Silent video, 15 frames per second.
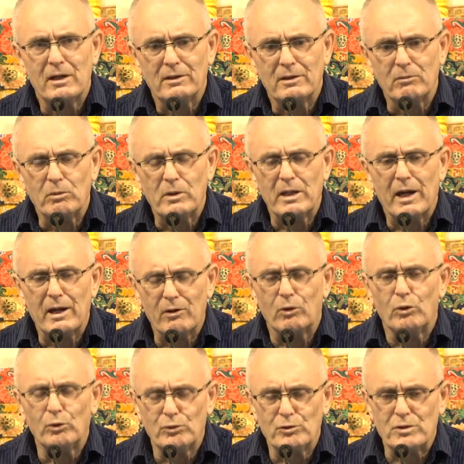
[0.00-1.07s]
that we are
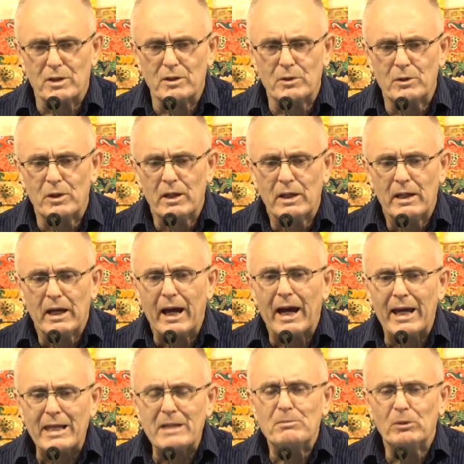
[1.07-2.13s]
also
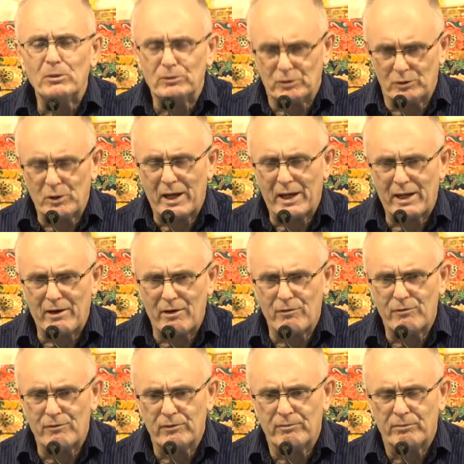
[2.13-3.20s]
able to
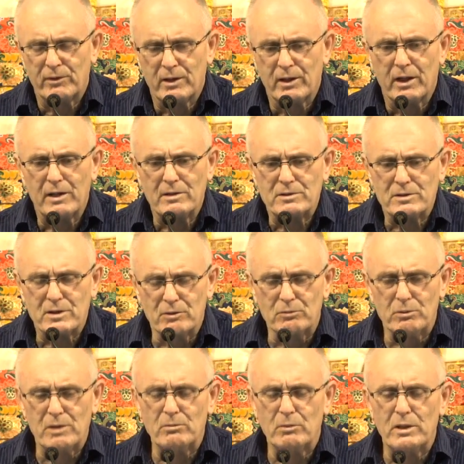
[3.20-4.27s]
have. And so
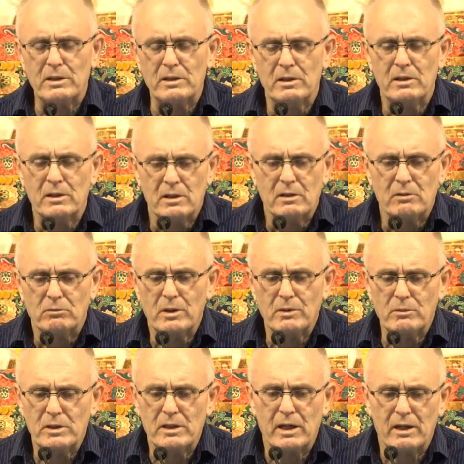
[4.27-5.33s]
when we
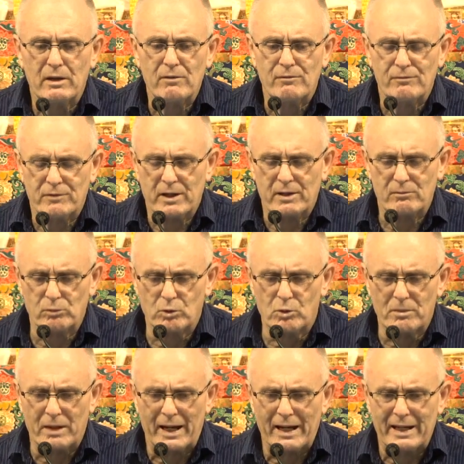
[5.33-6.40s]
have that
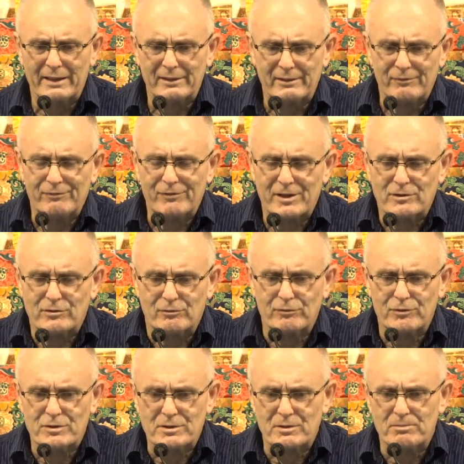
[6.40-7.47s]
warm-hearted affection
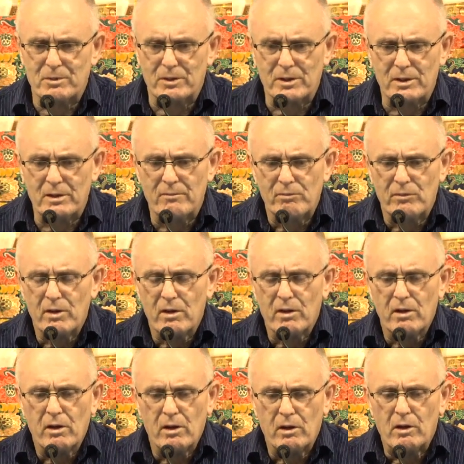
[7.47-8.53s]
for somebody,
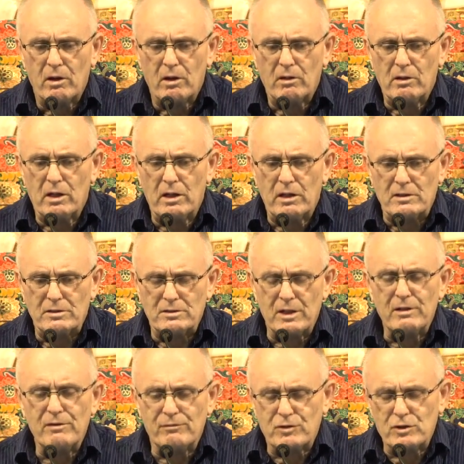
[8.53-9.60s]

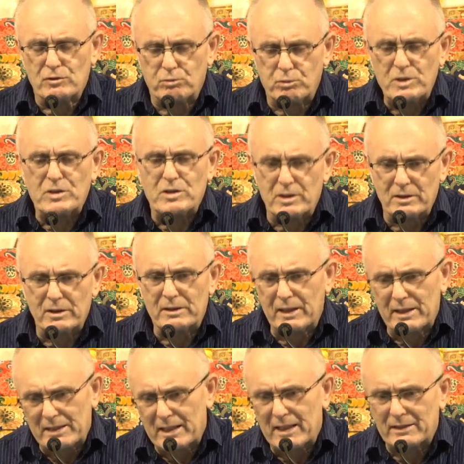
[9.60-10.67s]
instead of just wishing that
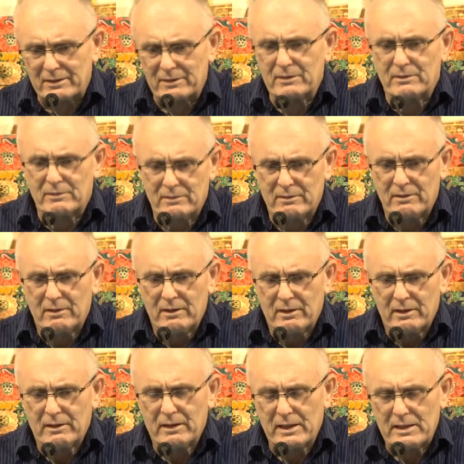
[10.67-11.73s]
they get
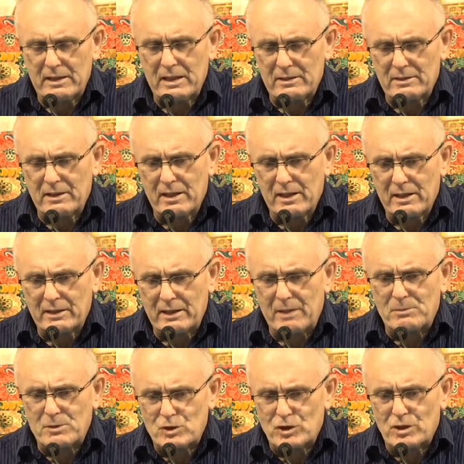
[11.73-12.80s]
their
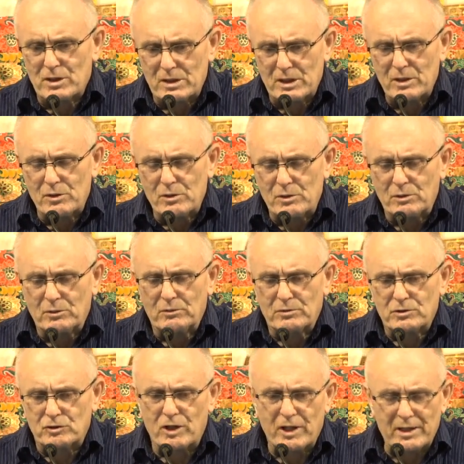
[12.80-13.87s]
cappuccino
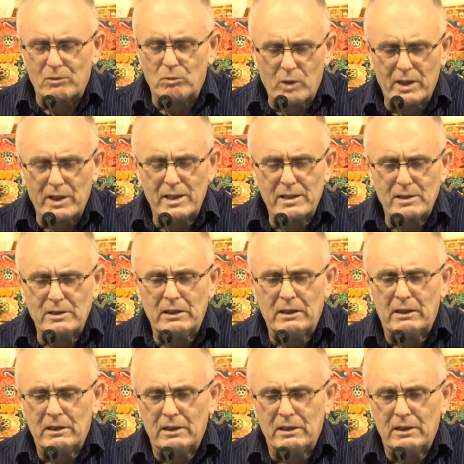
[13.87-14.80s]
straight away,